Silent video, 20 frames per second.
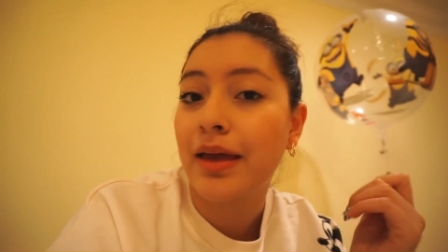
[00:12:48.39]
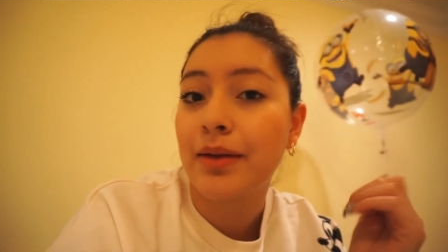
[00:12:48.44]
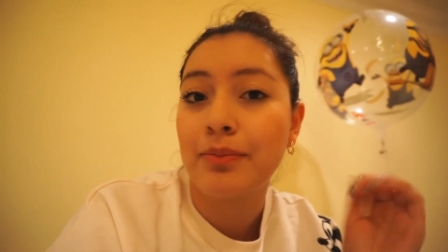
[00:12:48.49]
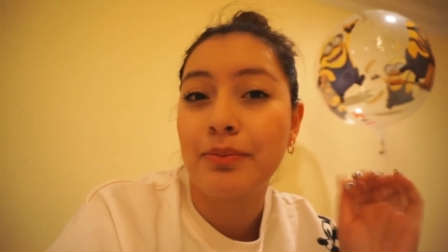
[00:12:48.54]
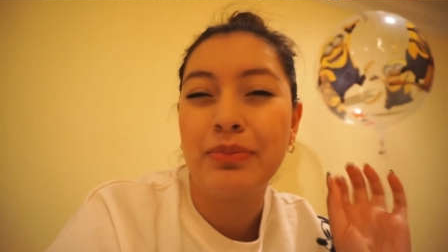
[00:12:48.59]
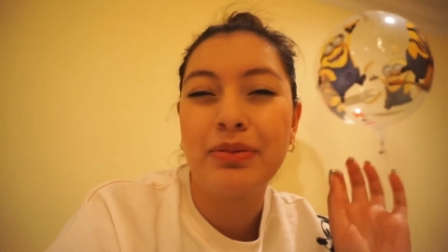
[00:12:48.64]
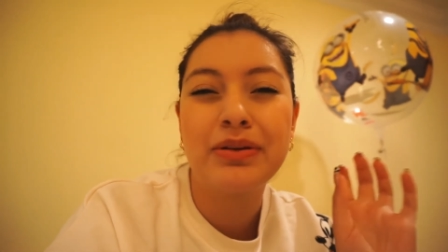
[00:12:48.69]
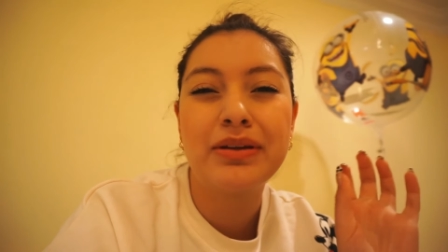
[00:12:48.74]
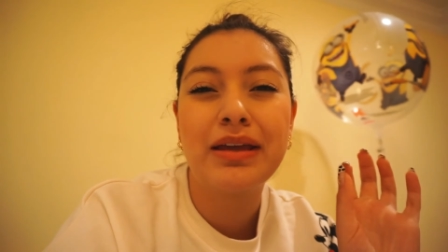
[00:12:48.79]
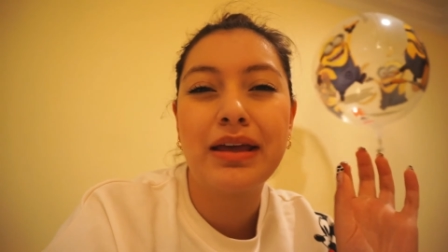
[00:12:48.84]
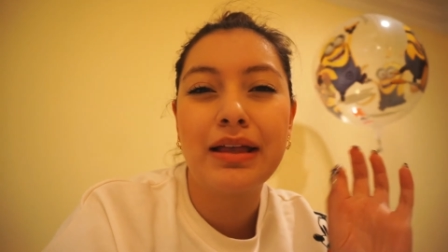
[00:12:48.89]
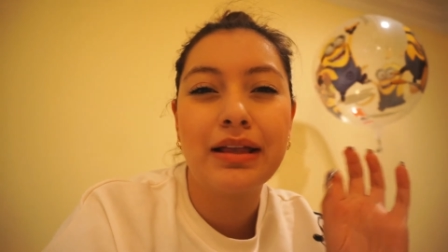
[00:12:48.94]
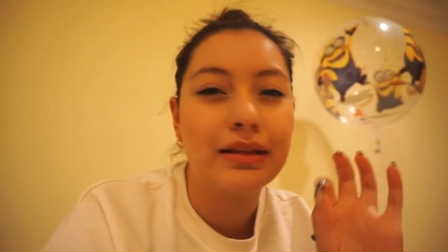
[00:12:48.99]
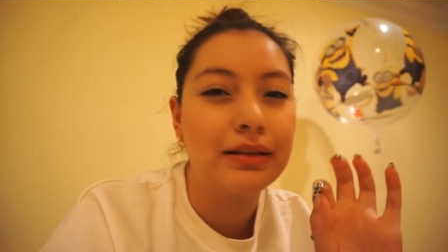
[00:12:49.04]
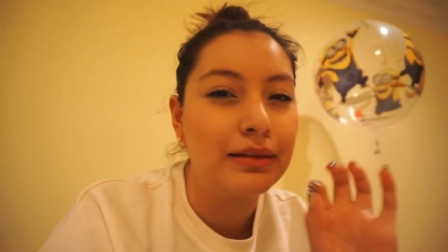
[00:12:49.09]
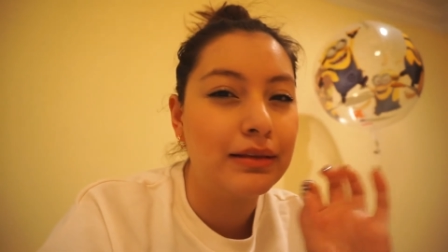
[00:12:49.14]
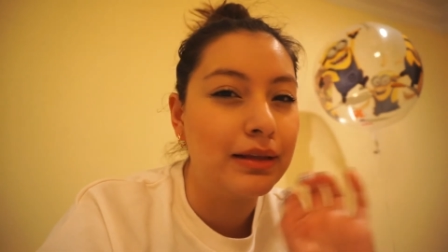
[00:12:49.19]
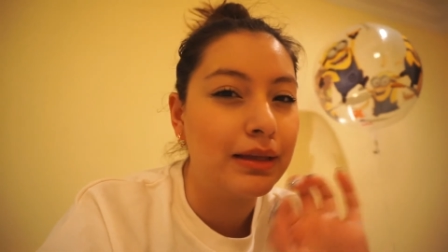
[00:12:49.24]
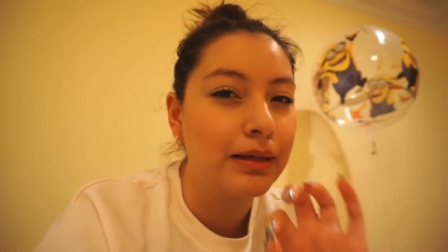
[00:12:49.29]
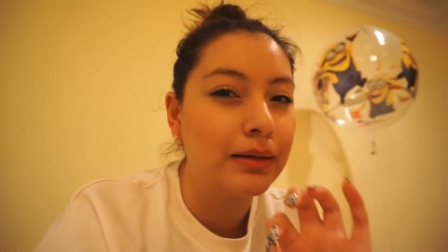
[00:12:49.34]
I put a
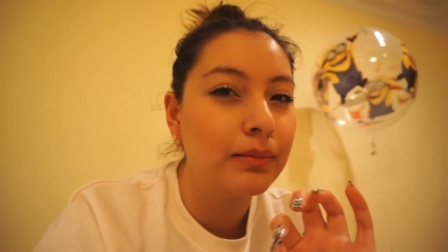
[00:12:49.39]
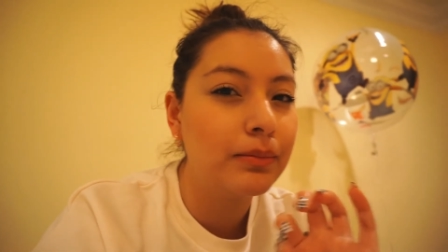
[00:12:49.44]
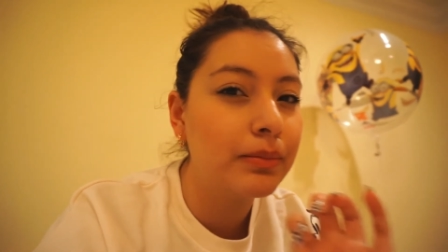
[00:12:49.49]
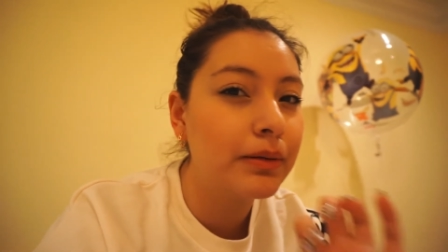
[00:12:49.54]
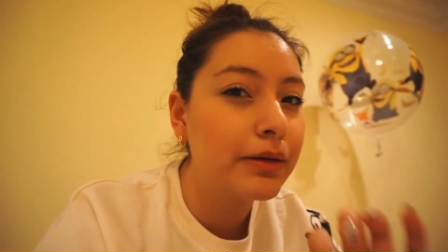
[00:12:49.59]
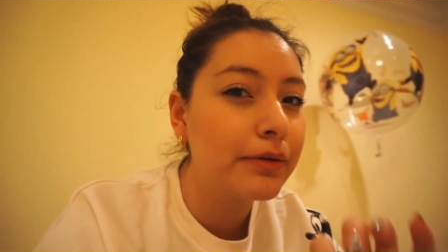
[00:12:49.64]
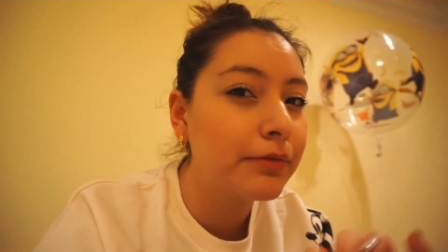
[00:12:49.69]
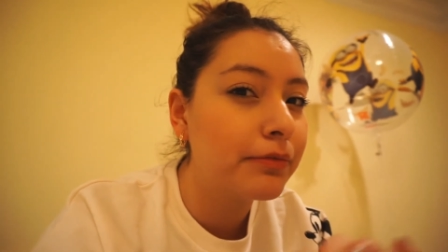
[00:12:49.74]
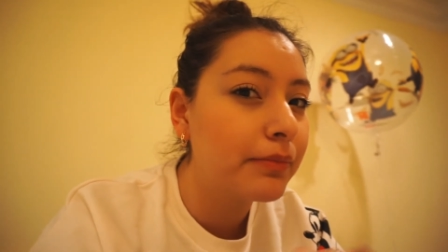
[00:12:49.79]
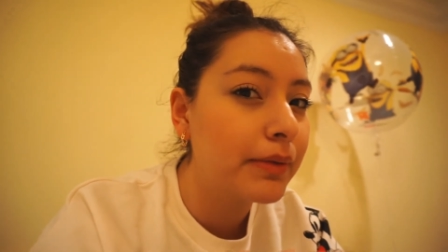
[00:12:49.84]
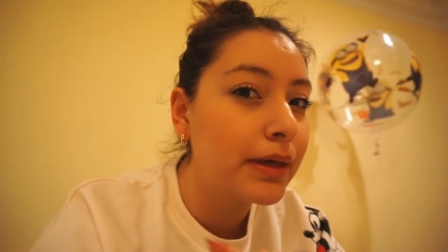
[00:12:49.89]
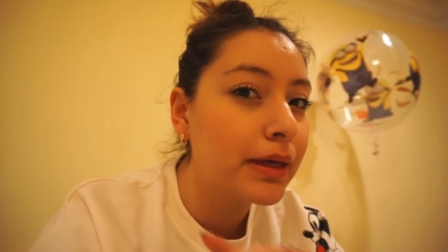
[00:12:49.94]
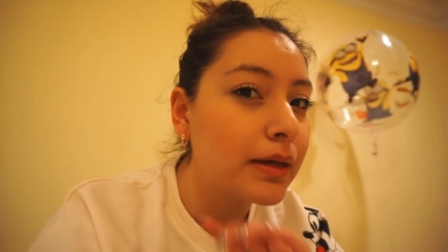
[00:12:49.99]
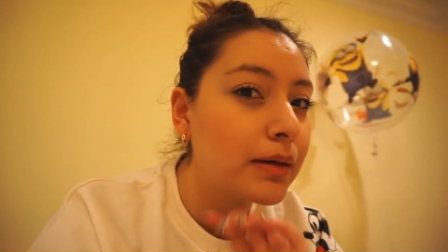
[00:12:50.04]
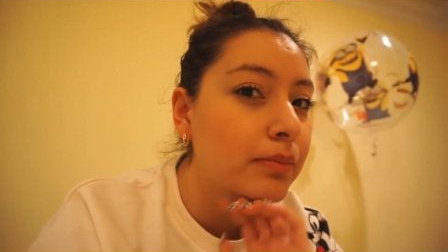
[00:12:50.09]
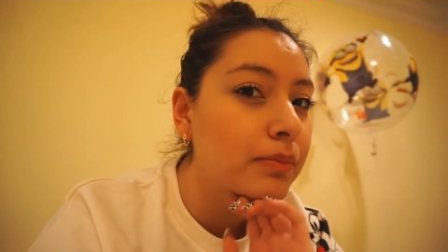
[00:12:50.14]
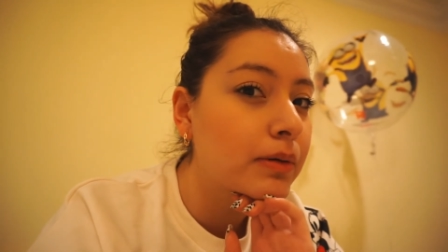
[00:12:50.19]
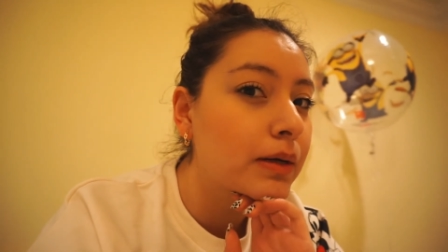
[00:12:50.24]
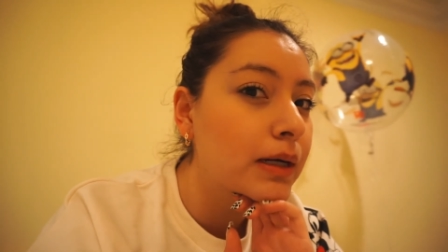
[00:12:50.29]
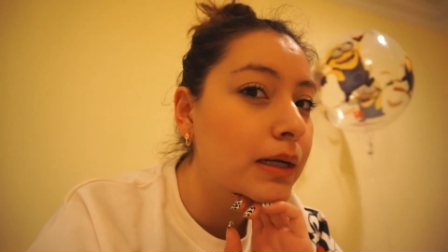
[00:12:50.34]
little bit of
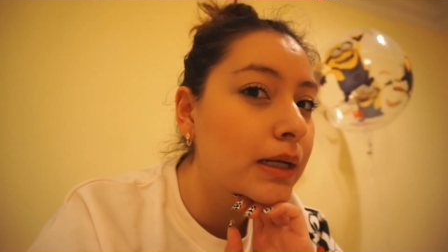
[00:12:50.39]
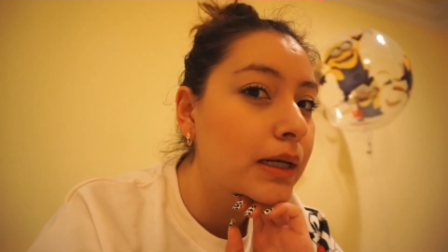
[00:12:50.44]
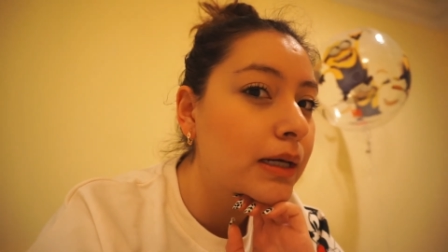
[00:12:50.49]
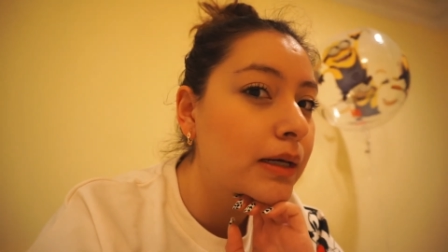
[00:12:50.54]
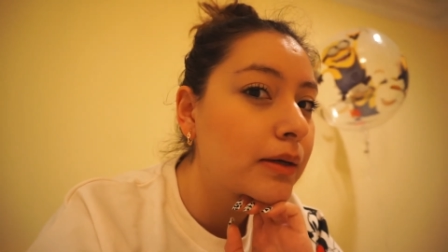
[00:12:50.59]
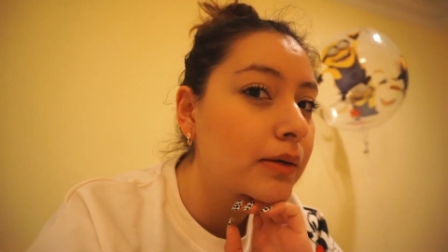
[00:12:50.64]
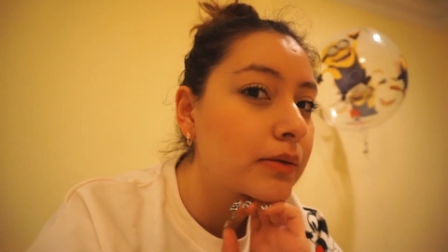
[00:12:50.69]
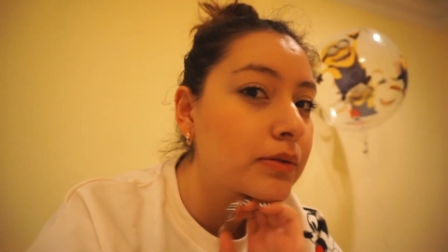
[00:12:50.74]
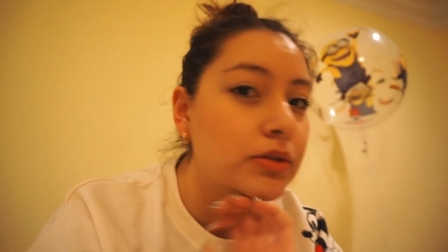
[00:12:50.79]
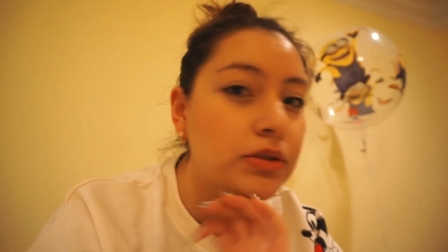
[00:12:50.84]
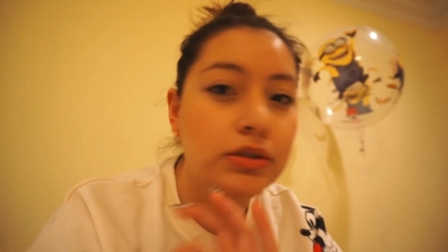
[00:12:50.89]
makeup right now